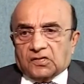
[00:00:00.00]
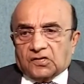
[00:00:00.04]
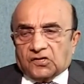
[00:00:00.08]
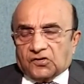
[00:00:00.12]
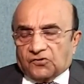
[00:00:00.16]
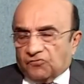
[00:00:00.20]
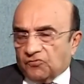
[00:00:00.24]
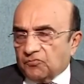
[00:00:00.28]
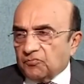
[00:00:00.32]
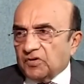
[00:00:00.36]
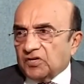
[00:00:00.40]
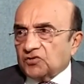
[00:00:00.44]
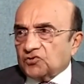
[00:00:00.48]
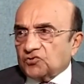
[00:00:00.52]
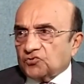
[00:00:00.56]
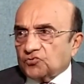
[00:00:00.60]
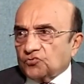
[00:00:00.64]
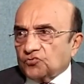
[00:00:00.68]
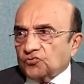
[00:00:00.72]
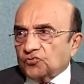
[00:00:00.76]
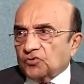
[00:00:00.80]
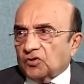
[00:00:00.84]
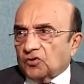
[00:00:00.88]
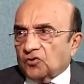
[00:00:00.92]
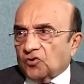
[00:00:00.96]
government
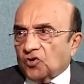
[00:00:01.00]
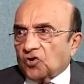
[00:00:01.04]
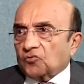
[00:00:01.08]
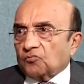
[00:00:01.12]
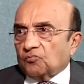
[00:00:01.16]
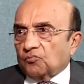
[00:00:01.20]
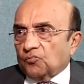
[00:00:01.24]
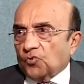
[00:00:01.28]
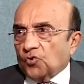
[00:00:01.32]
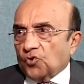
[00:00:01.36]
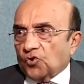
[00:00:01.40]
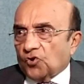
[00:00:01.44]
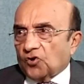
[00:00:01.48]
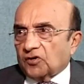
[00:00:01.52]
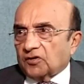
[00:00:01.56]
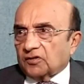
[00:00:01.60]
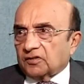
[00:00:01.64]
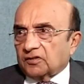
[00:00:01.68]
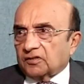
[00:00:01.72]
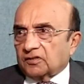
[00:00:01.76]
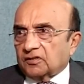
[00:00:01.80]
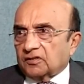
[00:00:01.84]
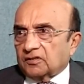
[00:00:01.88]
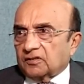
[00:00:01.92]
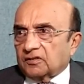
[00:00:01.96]
should do a lot more
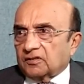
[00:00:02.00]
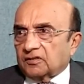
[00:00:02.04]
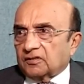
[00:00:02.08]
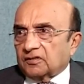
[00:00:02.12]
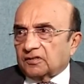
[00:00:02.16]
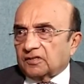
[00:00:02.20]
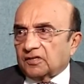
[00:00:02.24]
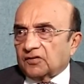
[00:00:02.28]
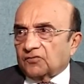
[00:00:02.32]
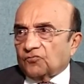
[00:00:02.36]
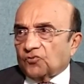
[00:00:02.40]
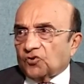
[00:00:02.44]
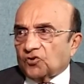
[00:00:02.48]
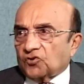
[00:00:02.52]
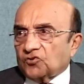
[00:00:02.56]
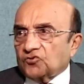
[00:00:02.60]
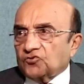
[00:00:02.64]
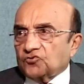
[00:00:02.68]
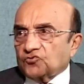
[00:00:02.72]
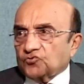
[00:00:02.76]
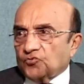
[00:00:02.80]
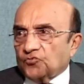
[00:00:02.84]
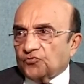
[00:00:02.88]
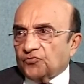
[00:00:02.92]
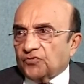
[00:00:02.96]
than what
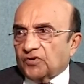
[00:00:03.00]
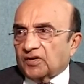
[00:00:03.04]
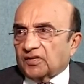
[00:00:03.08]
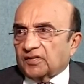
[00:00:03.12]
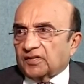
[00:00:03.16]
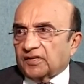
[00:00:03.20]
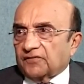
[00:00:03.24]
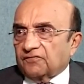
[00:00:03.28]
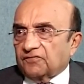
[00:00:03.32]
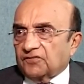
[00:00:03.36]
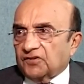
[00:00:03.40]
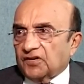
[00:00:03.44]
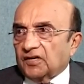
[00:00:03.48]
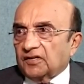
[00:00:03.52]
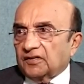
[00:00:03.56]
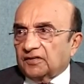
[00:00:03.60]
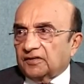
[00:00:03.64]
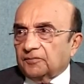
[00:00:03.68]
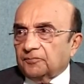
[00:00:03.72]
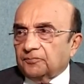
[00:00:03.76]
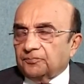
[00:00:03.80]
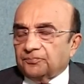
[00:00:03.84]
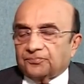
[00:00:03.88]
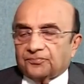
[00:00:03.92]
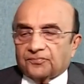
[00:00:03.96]
so far they have
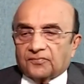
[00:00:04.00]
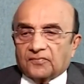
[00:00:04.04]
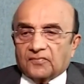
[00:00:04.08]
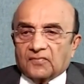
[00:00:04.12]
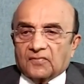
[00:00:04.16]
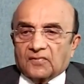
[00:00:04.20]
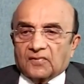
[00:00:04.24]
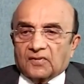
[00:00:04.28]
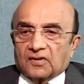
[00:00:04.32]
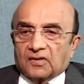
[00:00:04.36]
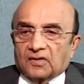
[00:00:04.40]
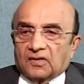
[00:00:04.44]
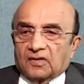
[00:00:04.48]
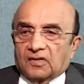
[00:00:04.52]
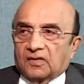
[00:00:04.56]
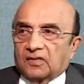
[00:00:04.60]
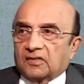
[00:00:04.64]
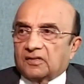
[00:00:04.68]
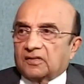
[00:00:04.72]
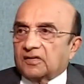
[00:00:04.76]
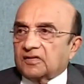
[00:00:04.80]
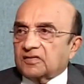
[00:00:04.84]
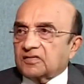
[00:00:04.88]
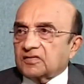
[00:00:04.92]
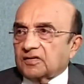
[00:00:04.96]
done,
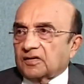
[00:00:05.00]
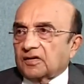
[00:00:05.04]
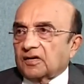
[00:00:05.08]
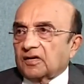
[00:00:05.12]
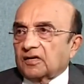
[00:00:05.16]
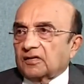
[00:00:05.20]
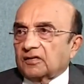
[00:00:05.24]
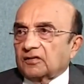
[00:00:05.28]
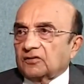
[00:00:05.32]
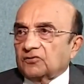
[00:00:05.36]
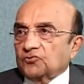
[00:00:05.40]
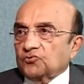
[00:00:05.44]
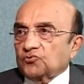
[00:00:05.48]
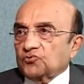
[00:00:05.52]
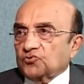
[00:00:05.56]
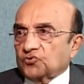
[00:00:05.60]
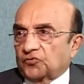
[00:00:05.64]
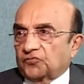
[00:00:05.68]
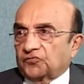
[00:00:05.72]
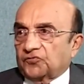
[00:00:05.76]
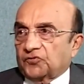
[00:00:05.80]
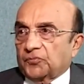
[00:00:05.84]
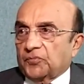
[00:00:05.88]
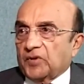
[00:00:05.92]
and that's regarding use of